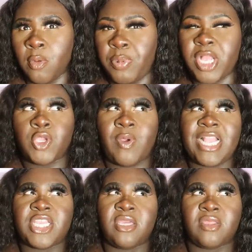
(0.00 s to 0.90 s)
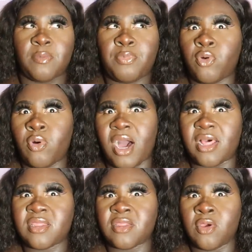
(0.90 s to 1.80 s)
but to actually support
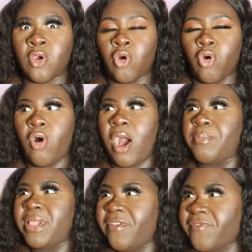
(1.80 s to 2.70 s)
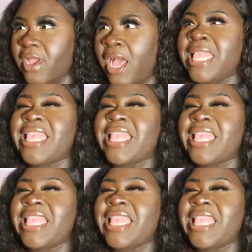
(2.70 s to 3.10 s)
us or uplift us.